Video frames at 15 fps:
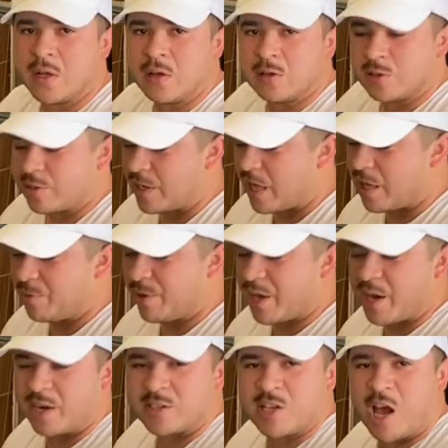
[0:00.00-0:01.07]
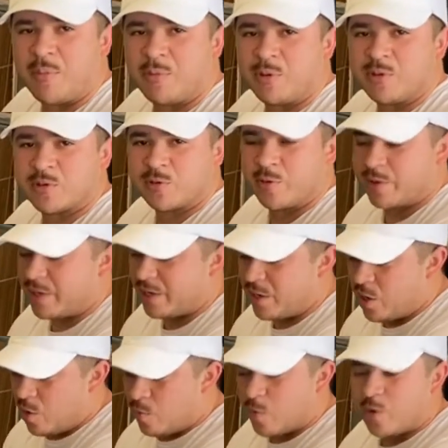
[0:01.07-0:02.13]
So now that we got our top one screwed in,
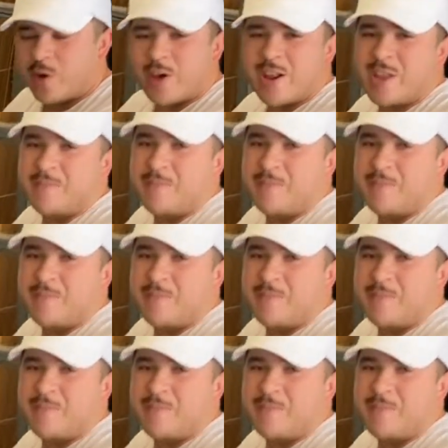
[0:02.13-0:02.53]
we'll go ahead and